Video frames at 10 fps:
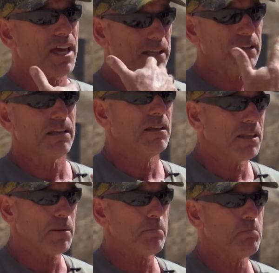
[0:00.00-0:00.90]
that
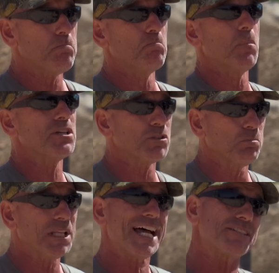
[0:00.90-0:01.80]
that muzzle
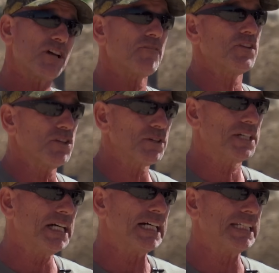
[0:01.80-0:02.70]
blast off of your
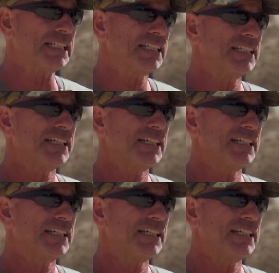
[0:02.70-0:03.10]
gun,